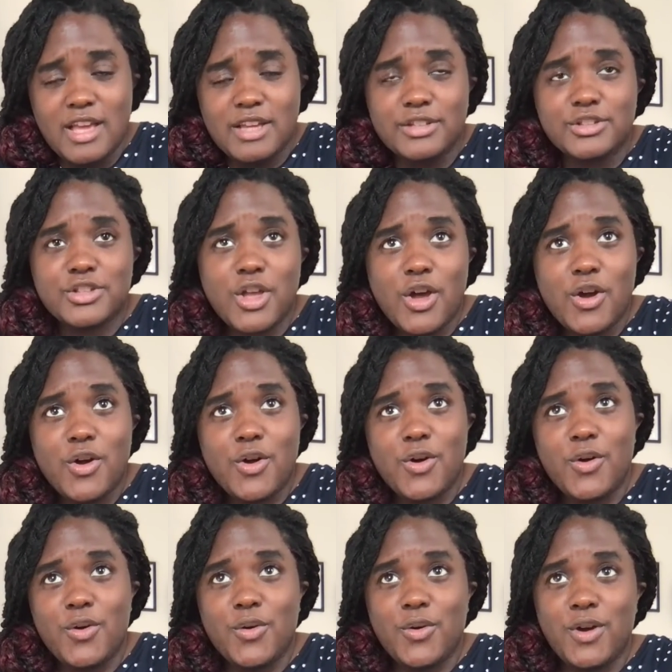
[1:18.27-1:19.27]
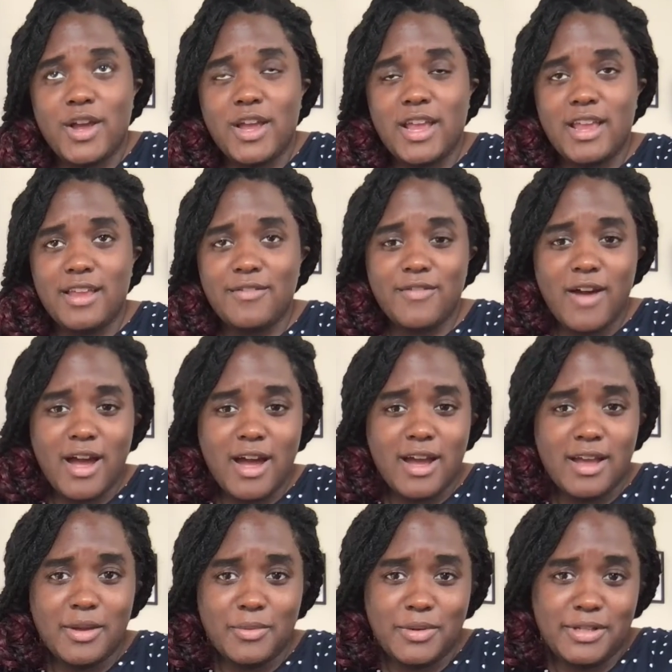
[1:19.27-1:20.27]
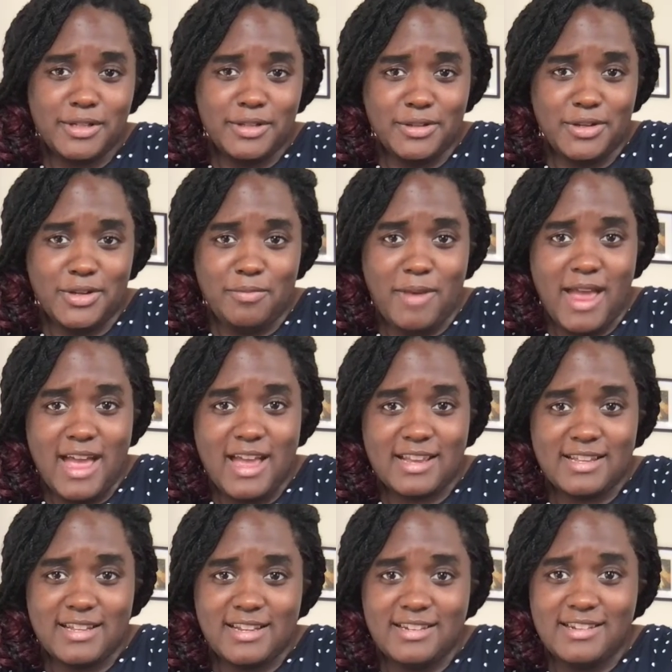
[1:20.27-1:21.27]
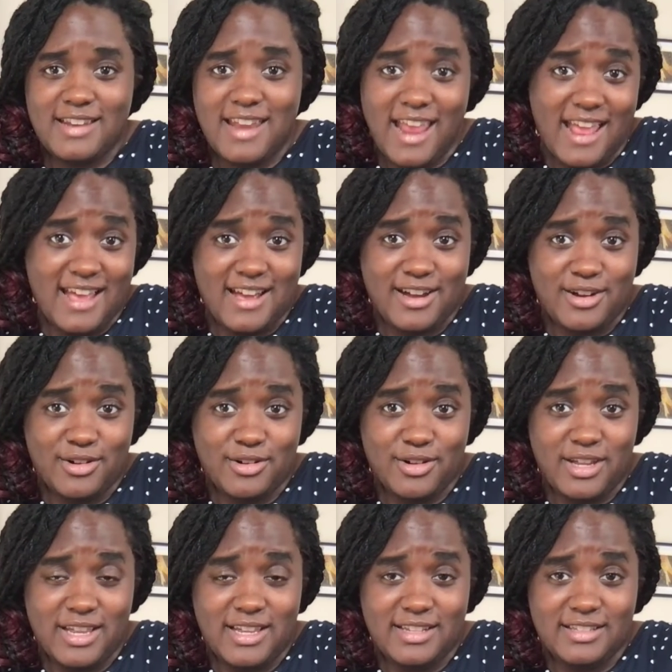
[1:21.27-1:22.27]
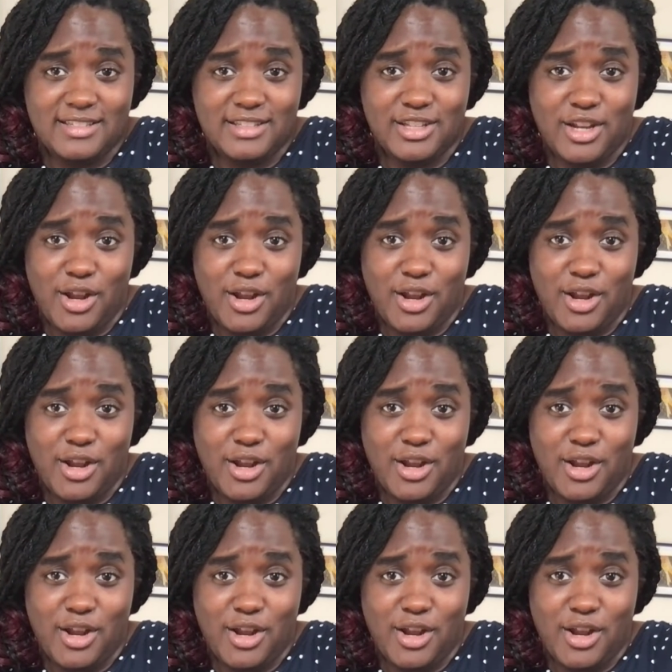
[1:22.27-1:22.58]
So if I were to look back now and,